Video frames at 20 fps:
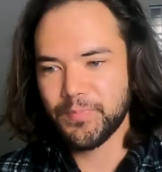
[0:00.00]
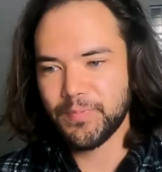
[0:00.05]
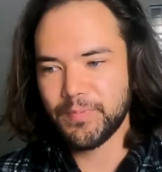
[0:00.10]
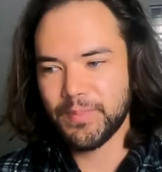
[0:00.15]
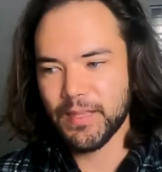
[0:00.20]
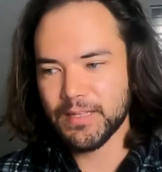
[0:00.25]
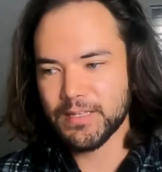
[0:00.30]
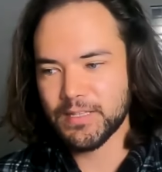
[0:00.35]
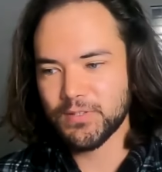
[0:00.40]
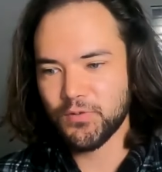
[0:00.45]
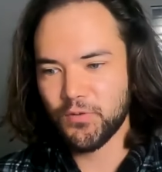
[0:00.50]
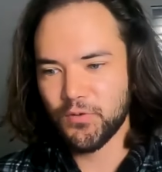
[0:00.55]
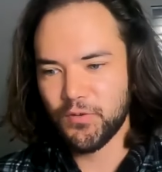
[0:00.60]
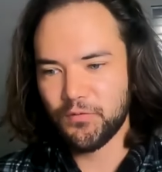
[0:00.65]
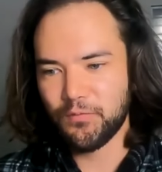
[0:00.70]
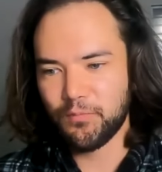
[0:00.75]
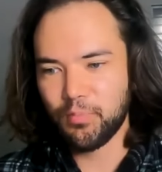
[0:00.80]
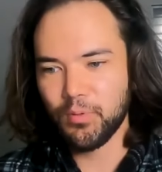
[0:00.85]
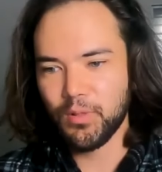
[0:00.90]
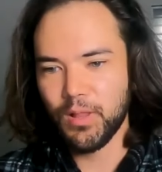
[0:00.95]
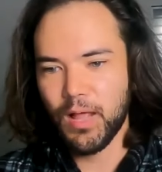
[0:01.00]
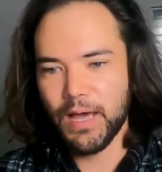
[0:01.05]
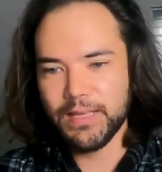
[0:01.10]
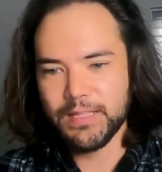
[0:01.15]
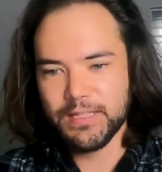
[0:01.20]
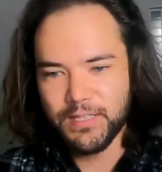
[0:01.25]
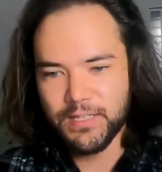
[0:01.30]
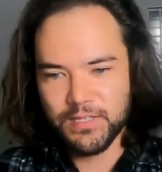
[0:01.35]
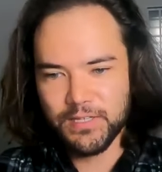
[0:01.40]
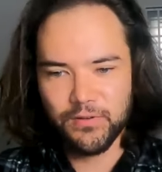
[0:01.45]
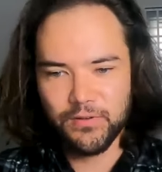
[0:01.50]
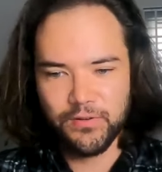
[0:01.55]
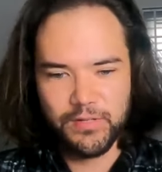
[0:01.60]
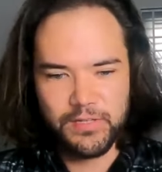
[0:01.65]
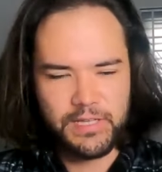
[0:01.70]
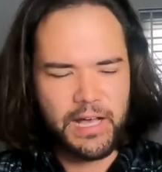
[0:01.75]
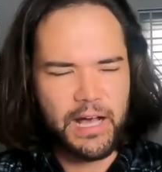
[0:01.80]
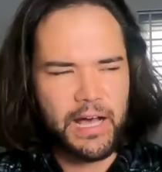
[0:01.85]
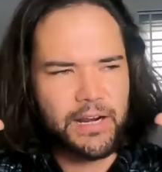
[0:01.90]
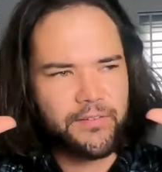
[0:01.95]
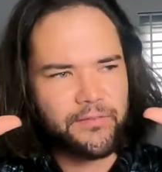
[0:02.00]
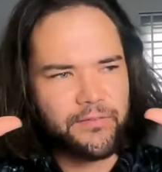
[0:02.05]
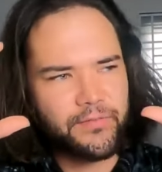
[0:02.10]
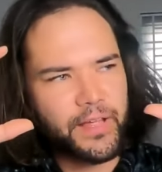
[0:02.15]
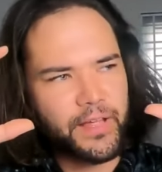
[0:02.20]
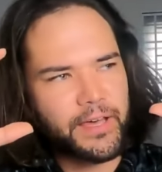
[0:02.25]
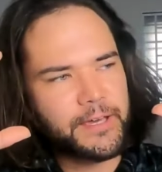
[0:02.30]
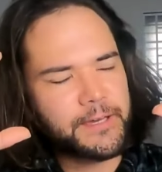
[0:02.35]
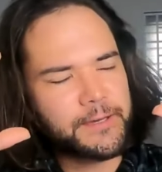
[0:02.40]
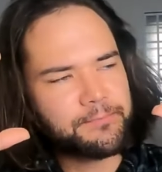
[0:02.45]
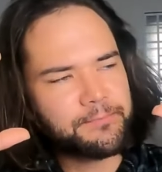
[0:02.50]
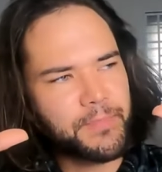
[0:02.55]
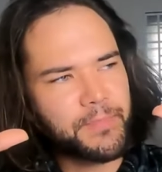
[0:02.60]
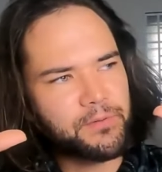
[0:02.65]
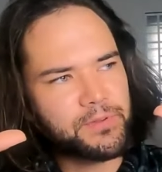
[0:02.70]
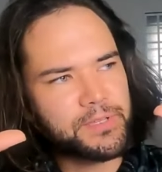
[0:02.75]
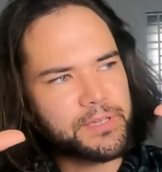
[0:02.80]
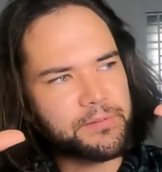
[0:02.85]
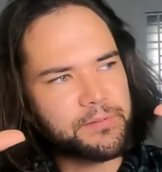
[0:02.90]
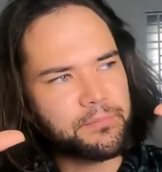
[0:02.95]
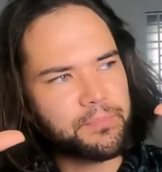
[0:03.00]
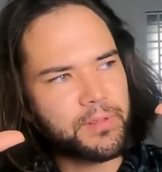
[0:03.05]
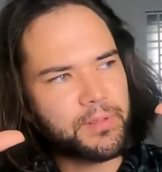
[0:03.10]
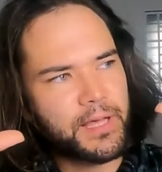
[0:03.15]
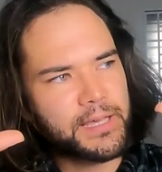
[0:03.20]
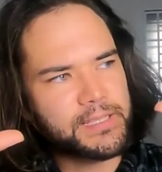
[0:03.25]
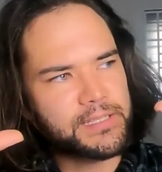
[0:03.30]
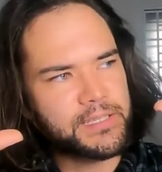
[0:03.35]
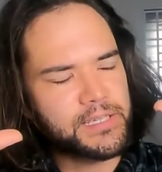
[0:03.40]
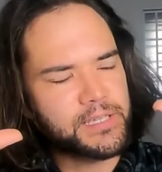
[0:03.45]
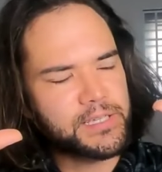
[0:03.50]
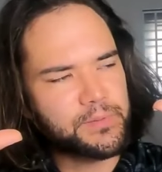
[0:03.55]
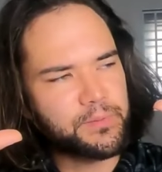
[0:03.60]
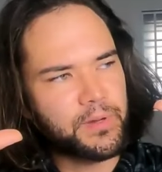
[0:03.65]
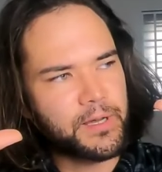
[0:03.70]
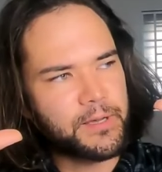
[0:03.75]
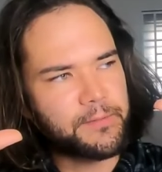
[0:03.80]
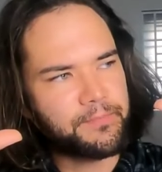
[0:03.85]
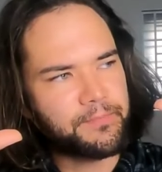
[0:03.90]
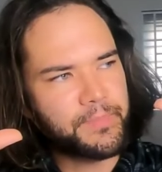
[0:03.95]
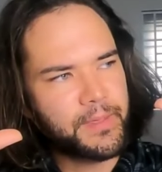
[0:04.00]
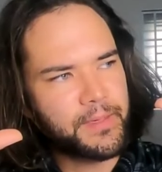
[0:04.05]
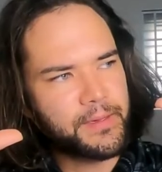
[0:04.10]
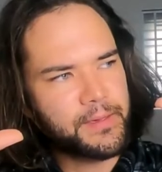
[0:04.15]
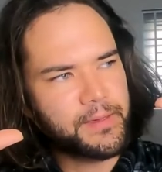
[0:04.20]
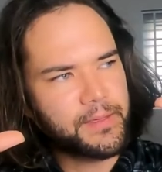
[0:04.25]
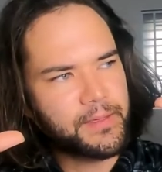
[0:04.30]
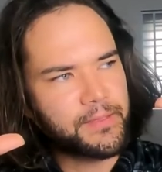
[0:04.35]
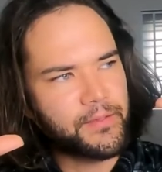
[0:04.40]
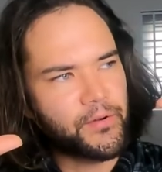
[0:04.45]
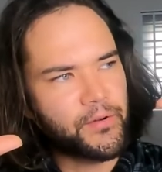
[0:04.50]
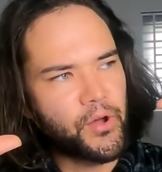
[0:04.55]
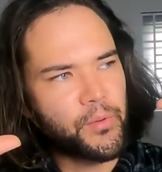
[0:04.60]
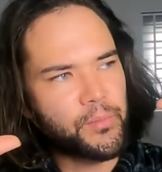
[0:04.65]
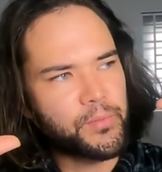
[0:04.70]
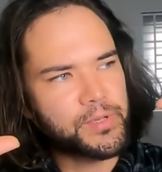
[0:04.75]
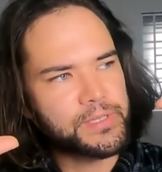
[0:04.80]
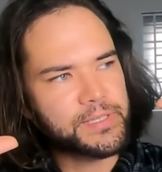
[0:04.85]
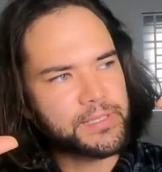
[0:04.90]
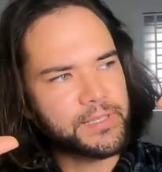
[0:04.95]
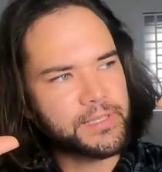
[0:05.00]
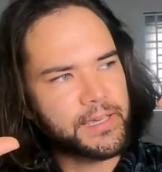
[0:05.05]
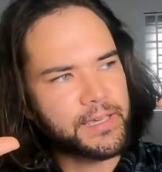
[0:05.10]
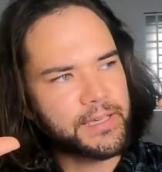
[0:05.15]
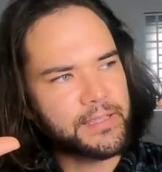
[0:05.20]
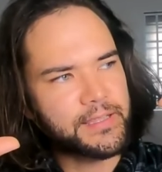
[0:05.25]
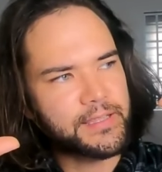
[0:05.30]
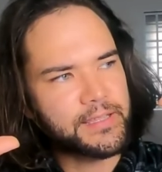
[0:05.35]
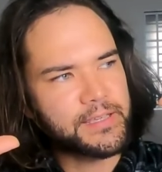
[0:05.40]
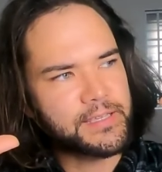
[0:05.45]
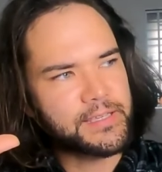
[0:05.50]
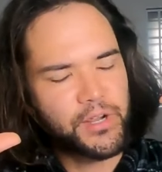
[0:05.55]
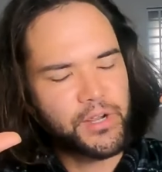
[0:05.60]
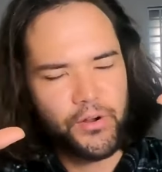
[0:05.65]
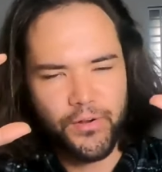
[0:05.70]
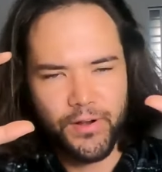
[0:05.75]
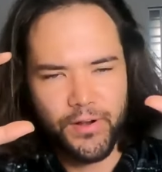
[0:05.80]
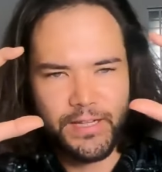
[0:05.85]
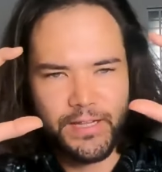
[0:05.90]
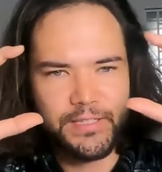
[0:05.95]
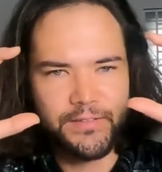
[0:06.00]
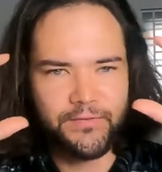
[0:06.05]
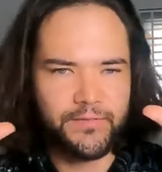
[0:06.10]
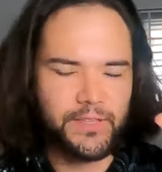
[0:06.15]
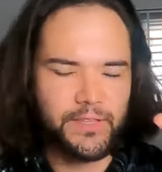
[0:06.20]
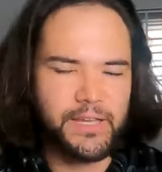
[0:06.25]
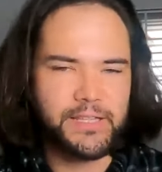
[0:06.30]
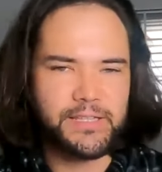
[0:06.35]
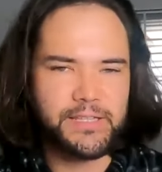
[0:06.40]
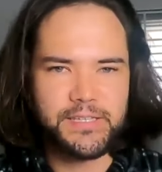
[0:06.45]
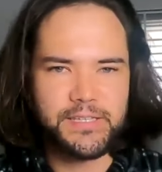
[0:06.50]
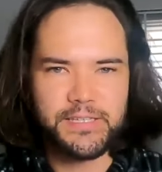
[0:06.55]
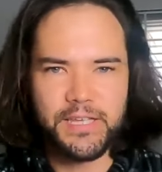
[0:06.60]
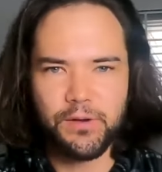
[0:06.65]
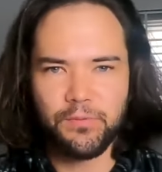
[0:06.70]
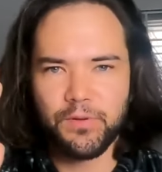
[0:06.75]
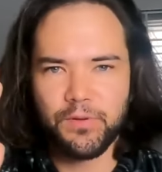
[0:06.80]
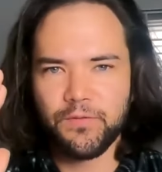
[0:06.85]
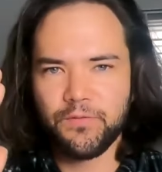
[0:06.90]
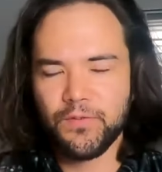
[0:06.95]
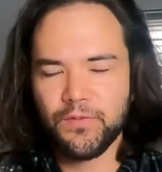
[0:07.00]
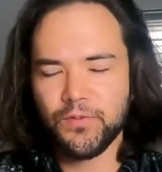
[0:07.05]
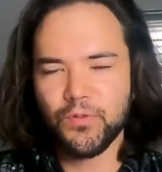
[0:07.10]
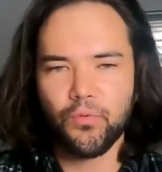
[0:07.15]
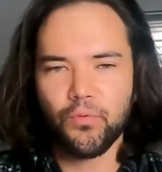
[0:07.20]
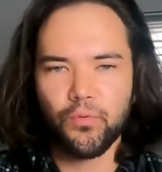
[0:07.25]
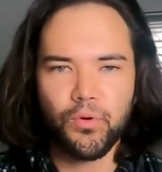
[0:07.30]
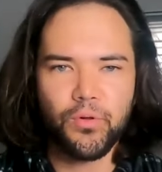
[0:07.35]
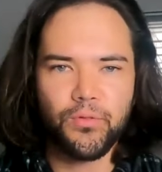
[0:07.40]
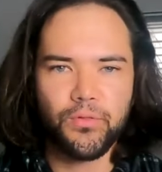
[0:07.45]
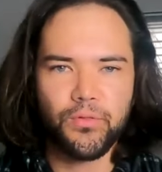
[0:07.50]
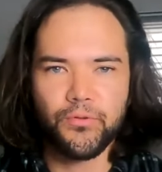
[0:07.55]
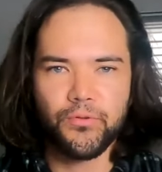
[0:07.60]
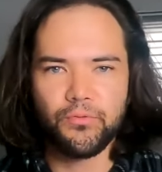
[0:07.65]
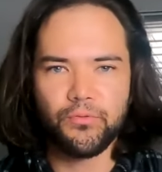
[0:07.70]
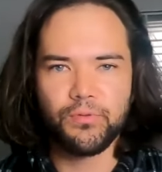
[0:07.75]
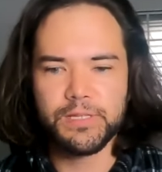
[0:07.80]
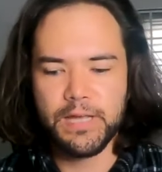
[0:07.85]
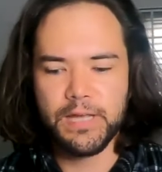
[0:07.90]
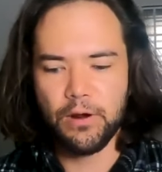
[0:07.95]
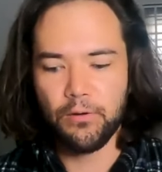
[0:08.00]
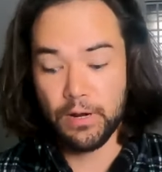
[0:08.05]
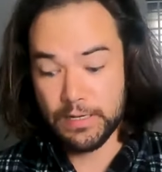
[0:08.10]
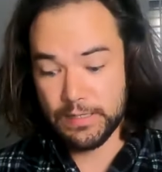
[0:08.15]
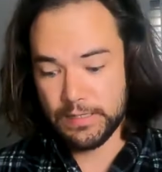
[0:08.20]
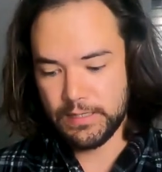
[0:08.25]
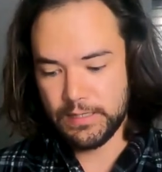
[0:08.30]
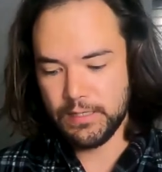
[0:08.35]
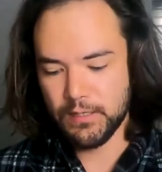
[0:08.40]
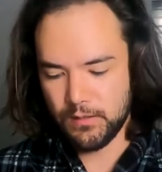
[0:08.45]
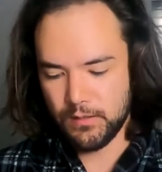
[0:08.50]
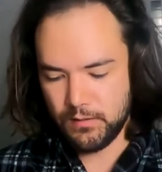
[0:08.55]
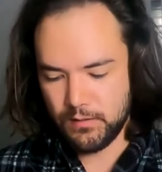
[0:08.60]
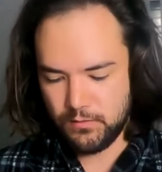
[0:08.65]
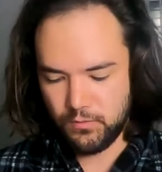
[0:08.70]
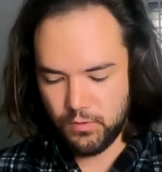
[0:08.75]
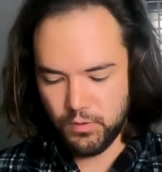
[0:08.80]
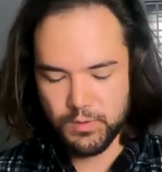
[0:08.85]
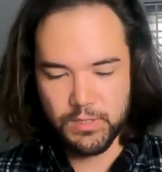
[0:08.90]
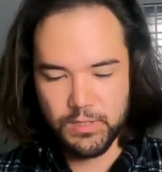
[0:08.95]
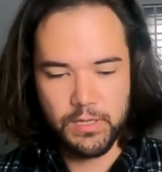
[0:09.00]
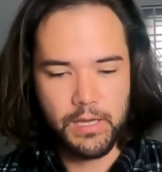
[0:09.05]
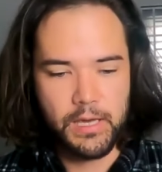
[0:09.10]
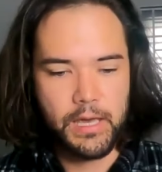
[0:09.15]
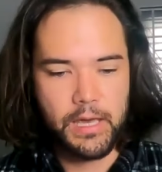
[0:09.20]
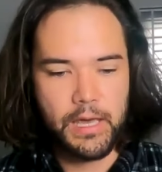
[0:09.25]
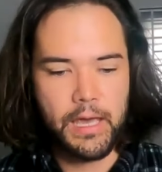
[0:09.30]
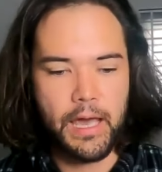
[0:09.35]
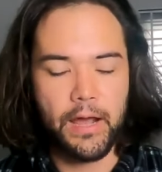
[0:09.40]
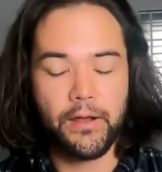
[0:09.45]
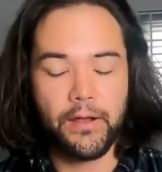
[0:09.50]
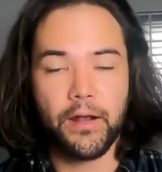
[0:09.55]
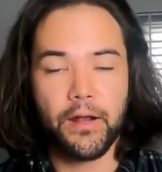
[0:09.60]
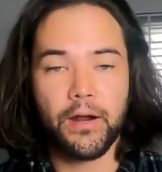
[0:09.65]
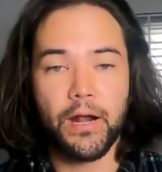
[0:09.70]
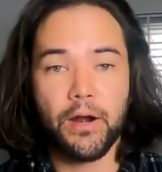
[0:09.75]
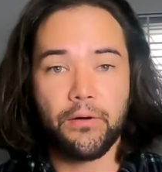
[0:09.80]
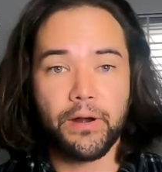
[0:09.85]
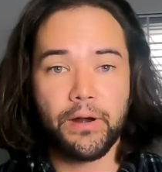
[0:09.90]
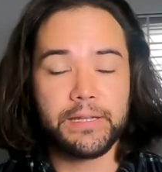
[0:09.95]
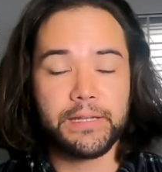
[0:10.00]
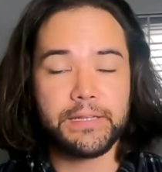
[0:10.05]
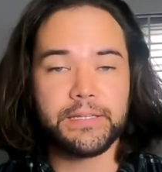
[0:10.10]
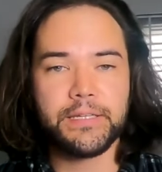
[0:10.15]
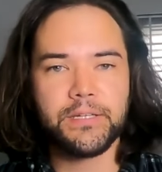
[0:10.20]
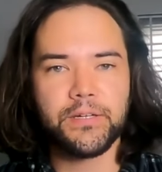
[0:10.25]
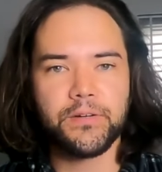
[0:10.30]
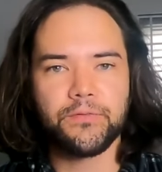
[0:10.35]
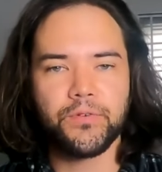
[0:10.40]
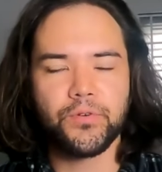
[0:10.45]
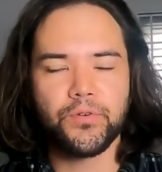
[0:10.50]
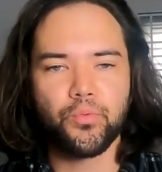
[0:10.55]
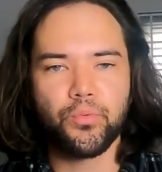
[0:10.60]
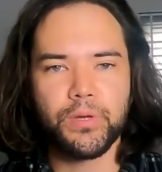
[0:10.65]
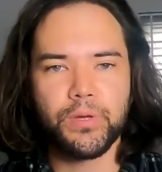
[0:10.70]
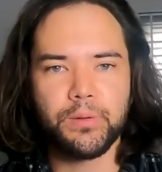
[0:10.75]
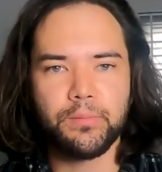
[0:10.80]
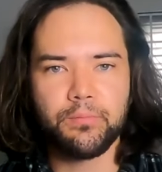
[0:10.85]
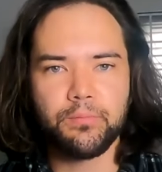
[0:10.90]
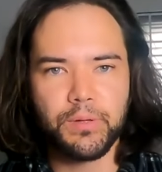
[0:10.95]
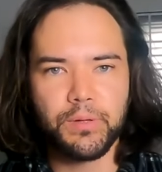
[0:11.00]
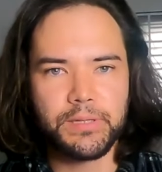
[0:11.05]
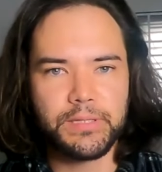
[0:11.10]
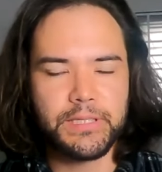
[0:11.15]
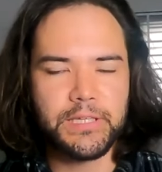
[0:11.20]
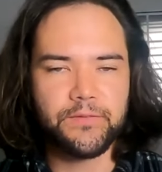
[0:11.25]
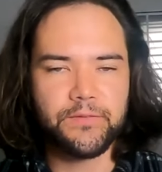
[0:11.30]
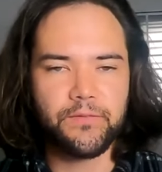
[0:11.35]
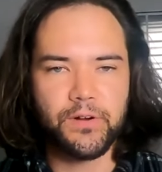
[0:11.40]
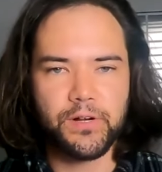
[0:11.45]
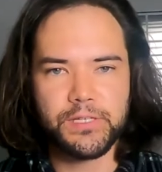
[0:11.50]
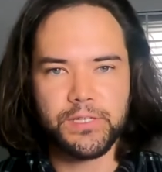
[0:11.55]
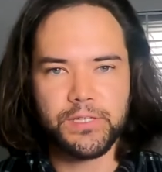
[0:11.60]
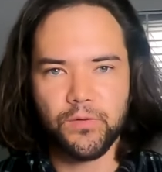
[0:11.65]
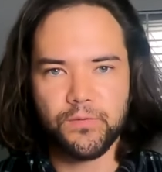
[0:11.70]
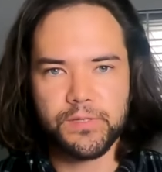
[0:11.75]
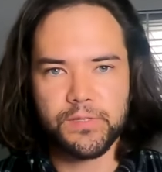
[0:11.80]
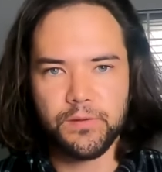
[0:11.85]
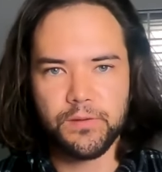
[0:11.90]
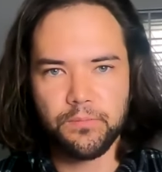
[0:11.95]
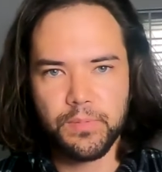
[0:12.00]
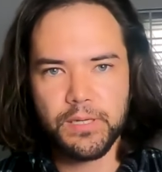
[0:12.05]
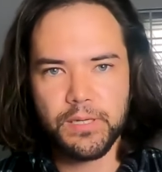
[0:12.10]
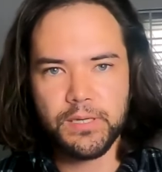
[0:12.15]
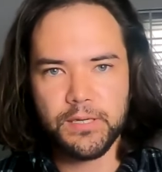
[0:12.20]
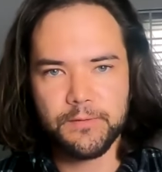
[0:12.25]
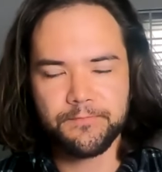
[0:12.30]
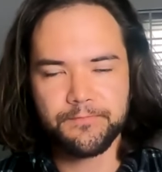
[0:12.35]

that sort of blinds us, or it's kind of like, I don't want to say blinds us, but they're almost like these corrective lenses that we view the world through is our idea, whoops, our, our idea of who we believe ourselves to be.